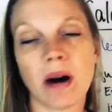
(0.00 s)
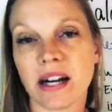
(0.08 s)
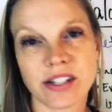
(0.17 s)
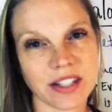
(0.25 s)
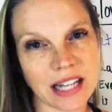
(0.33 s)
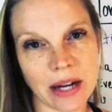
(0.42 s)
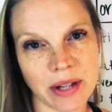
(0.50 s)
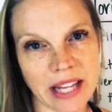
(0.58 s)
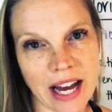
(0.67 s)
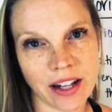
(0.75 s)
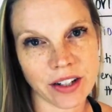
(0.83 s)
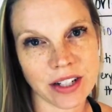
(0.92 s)
why just counting
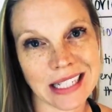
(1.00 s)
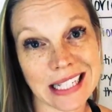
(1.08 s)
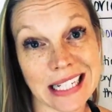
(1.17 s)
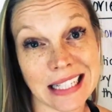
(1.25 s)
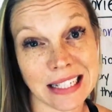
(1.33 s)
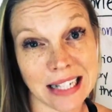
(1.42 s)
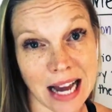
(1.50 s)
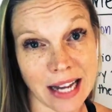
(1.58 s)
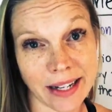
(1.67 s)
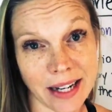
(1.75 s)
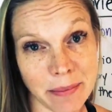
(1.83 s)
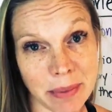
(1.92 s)
calories is
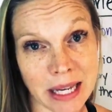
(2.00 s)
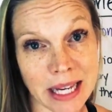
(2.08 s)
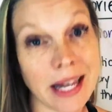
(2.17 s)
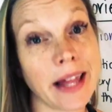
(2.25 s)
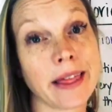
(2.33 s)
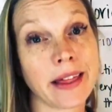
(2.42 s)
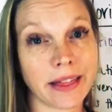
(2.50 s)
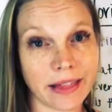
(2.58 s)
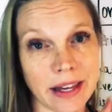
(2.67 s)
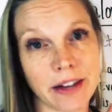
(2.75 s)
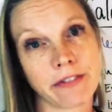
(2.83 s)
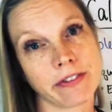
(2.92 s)
not gonna be the
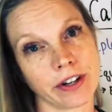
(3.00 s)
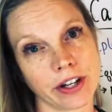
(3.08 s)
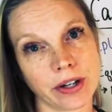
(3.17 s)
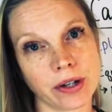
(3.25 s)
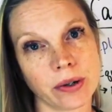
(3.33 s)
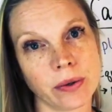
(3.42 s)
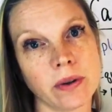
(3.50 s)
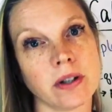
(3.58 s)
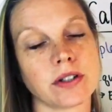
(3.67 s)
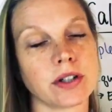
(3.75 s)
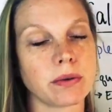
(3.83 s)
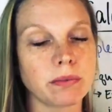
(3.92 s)
thing for you
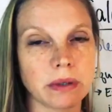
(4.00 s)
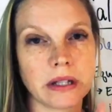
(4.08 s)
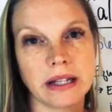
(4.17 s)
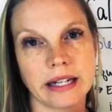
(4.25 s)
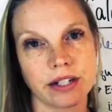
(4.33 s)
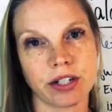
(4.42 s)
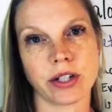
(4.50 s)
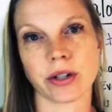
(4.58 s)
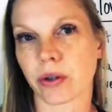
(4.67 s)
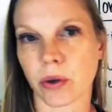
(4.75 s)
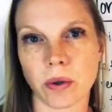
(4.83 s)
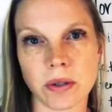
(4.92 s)
to really get to
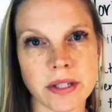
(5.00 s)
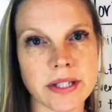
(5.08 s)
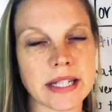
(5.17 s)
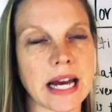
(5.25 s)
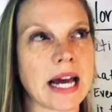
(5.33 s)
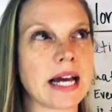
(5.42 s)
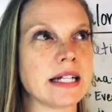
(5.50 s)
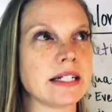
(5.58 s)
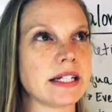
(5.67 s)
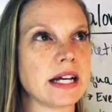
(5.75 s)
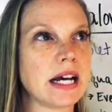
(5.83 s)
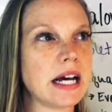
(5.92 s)
your goals.
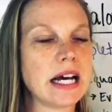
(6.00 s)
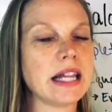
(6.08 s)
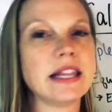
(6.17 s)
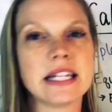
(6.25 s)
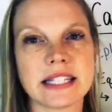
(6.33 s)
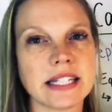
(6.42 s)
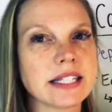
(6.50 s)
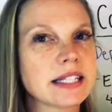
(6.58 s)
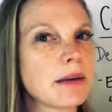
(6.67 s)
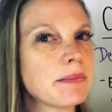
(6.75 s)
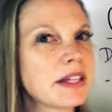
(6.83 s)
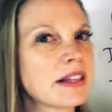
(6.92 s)
And this is
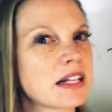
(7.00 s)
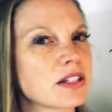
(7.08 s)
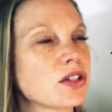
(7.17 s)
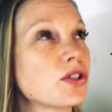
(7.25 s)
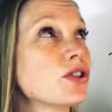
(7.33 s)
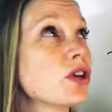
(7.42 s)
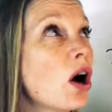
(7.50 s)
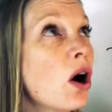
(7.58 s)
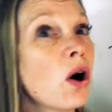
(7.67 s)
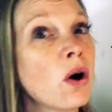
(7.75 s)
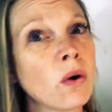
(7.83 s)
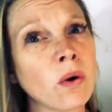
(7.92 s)
something that's
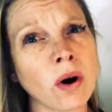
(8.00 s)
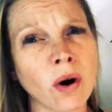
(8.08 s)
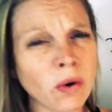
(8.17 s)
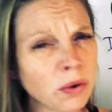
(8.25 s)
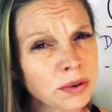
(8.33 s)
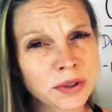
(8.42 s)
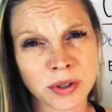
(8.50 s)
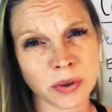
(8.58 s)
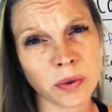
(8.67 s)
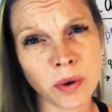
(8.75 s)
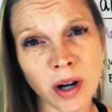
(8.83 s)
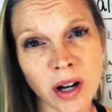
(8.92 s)
so old
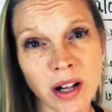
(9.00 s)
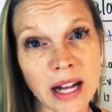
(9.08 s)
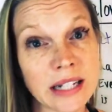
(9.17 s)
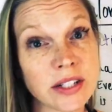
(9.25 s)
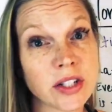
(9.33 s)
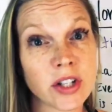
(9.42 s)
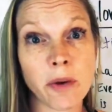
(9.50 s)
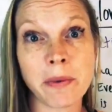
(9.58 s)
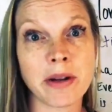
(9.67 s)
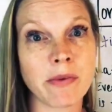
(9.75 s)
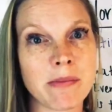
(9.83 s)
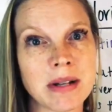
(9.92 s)
school and so
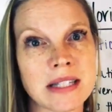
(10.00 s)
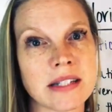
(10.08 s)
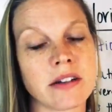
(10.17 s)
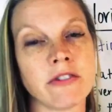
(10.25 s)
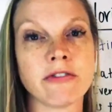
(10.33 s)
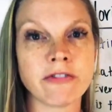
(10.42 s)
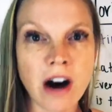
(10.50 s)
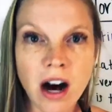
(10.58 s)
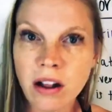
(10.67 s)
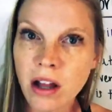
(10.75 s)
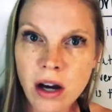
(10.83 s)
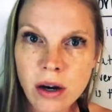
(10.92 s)
many women still
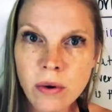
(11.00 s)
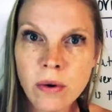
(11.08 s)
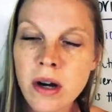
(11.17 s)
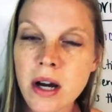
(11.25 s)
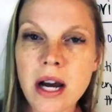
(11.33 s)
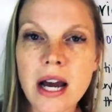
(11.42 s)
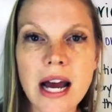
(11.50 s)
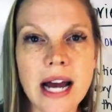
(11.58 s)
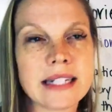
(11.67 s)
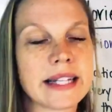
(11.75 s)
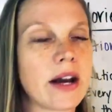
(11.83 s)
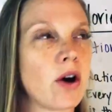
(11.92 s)
follow
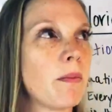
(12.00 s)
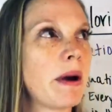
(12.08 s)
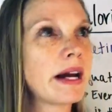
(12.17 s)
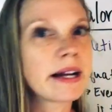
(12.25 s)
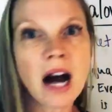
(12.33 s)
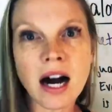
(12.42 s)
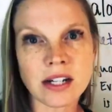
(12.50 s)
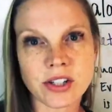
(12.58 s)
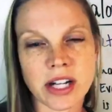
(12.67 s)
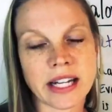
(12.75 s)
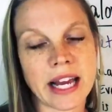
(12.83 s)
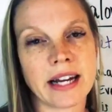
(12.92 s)
and say, oh my
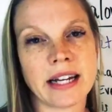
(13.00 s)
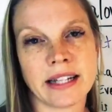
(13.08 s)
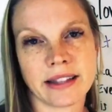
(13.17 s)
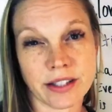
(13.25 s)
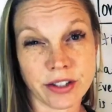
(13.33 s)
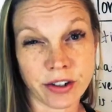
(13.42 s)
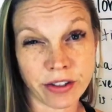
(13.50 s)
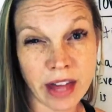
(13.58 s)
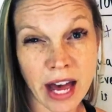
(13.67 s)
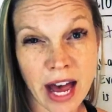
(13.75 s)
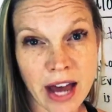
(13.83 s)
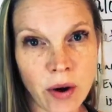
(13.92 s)
gosh, I can't eat this or
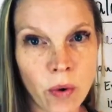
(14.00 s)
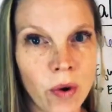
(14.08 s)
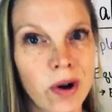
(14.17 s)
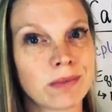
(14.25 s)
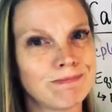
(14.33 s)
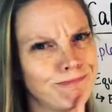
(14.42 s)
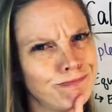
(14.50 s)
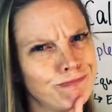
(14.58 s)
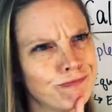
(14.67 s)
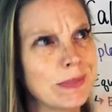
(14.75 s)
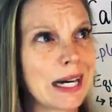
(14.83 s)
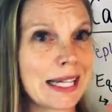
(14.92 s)
that, or
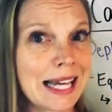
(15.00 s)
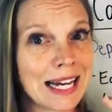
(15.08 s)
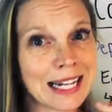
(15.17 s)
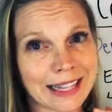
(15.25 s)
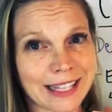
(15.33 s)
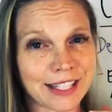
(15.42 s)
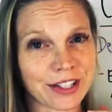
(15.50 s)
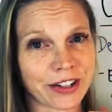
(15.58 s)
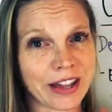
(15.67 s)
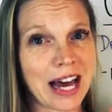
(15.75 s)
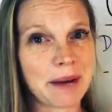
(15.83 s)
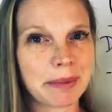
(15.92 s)
hmm, I can eat this
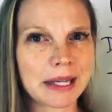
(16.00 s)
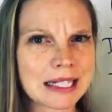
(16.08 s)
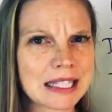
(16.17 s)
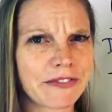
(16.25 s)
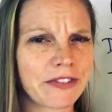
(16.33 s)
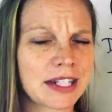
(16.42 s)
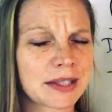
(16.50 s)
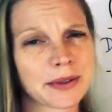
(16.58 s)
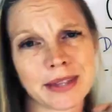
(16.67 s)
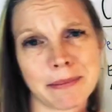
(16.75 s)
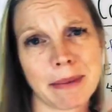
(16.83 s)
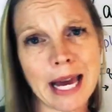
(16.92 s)
or that because it falls
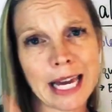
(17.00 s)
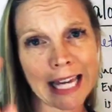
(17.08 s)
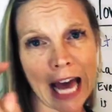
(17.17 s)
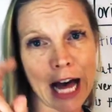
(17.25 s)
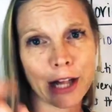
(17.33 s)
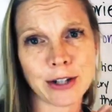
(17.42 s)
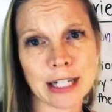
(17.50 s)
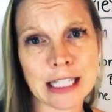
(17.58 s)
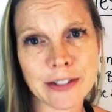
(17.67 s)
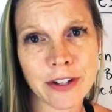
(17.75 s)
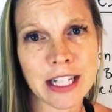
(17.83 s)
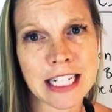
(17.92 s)
within my
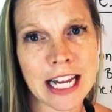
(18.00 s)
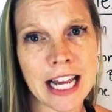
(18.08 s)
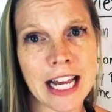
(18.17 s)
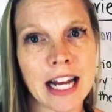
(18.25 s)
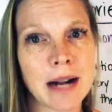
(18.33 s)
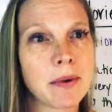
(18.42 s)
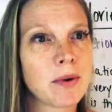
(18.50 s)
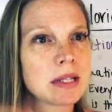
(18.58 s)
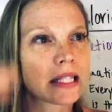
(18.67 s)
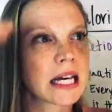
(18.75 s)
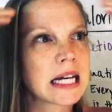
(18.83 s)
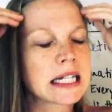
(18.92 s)
calories for the day. And I'm
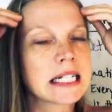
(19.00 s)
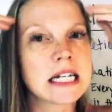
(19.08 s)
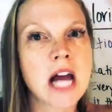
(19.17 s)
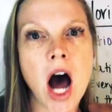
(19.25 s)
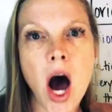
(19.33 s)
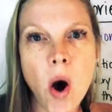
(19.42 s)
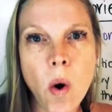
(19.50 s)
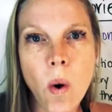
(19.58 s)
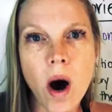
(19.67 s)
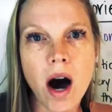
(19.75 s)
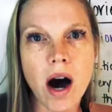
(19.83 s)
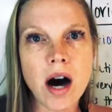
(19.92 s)
always like, no,
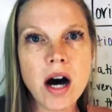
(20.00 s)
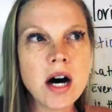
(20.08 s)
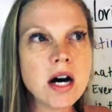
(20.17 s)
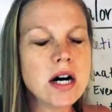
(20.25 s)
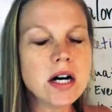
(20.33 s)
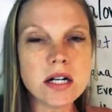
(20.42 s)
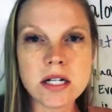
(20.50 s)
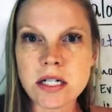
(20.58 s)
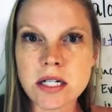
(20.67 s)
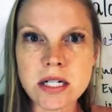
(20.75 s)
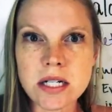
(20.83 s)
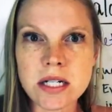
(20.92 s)

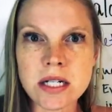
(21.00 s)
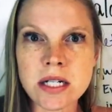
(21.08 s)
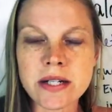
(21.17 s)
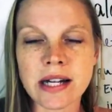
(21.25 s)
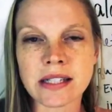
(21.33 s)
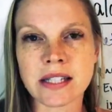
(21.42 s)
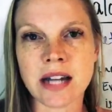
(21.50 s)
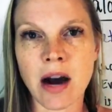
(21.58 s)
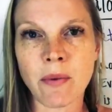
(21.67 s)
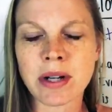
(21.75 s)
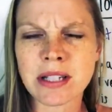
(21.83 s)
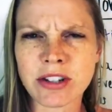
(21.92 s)
ooh, that's
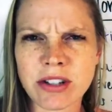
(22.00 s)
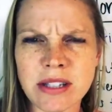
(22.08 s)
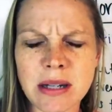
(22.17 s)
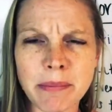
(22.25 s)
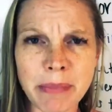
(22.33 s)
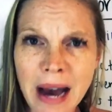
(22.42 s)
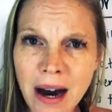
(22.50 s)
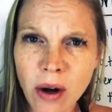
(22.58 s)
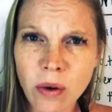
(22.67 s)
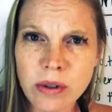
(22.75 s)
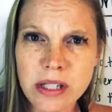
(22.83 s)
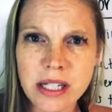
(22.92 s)
not what it's just
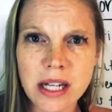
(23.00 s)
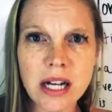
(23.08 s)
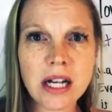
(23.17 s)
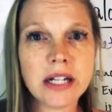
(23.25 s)
about.